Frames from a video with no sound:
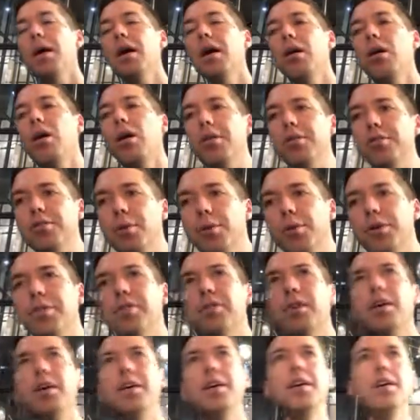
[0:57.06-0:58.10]
Also, we're
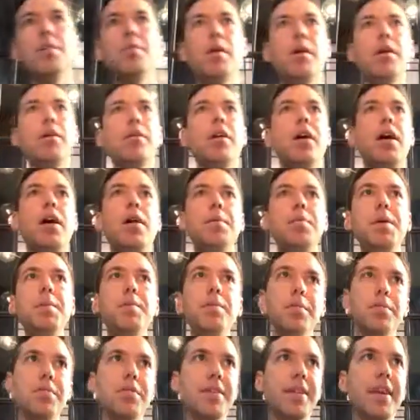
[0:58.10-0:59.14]
talking about
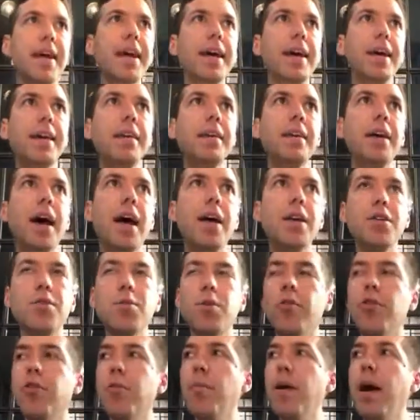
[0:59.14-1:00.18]
people's skin. I just
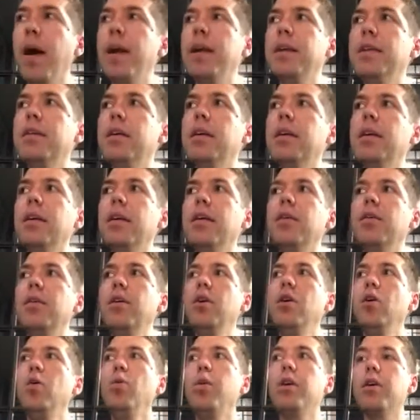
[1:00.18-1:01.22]
want to remind,
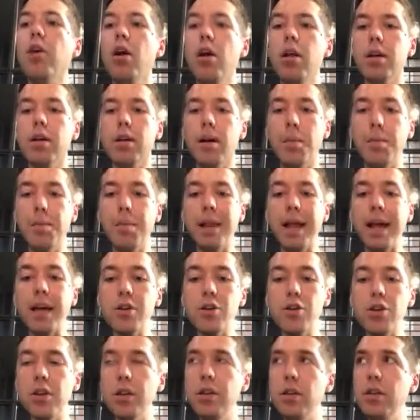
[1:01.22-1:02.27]
we call it
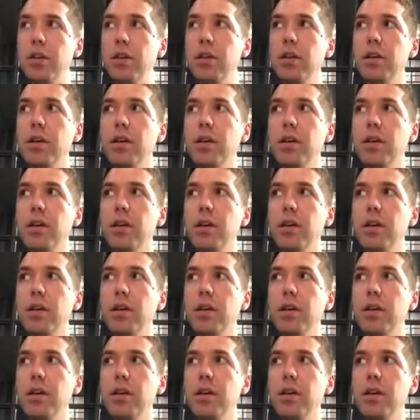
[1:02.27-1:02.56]
complexion.